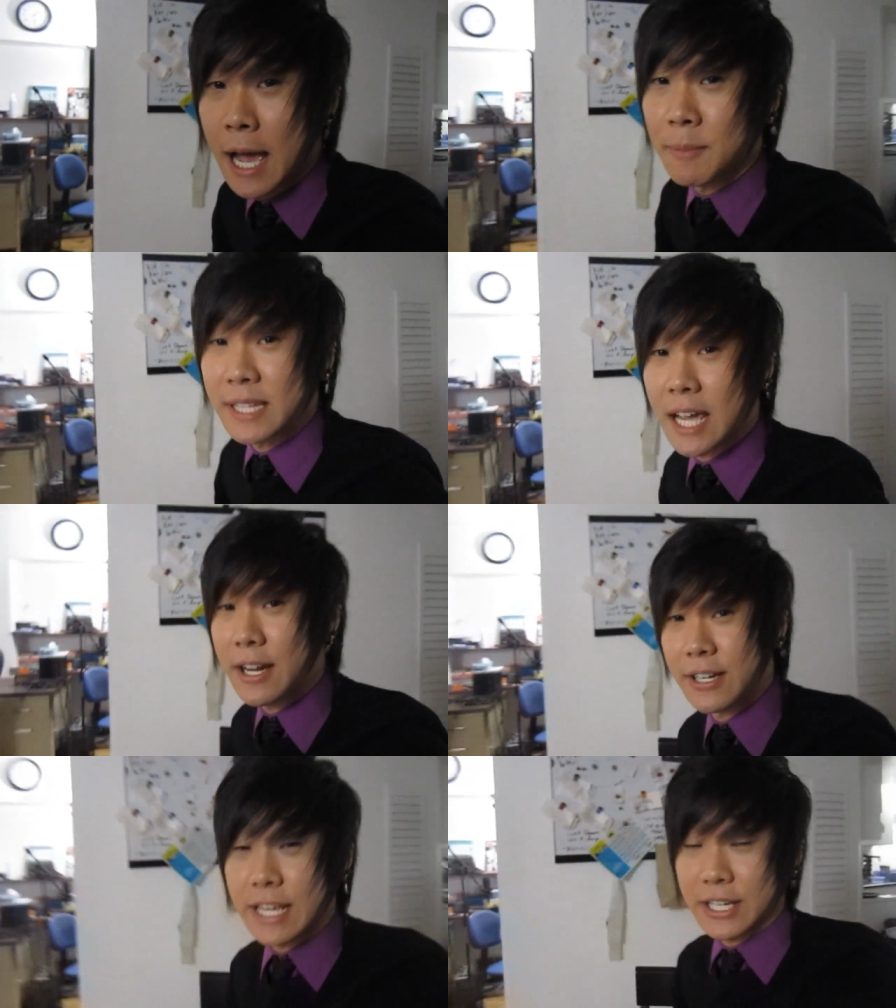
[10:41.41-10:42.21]
I'm a
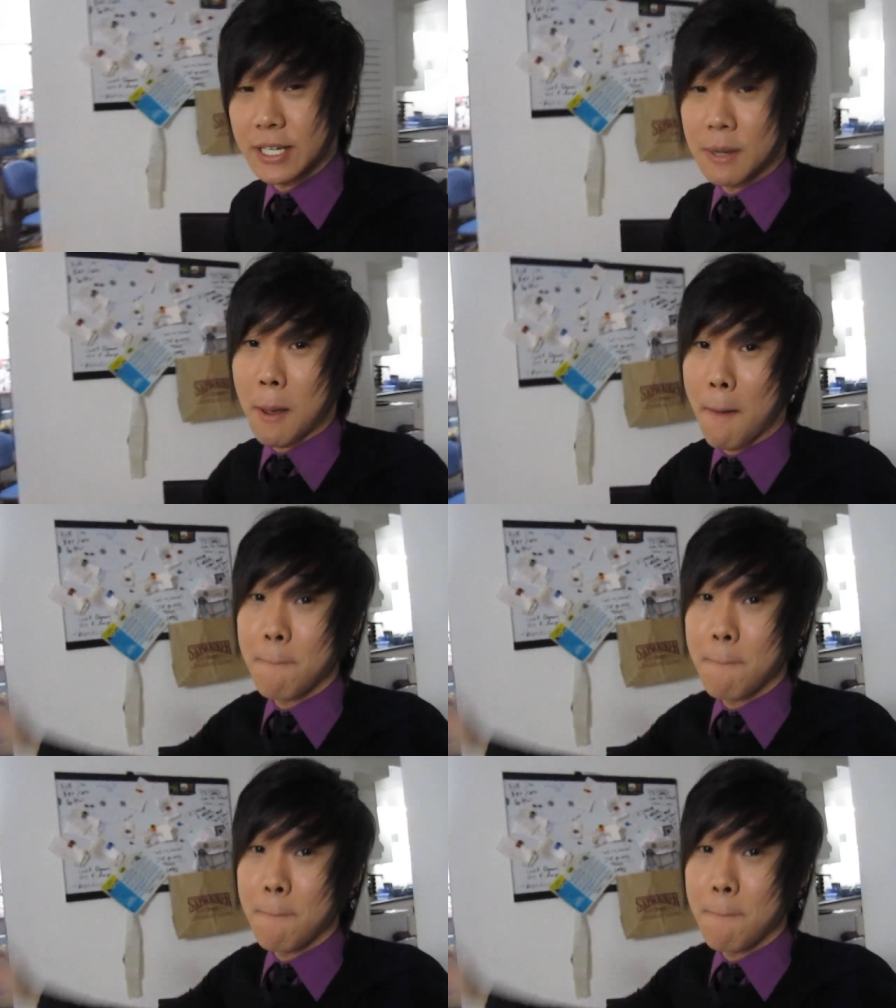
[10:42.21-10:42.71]
tired Asian.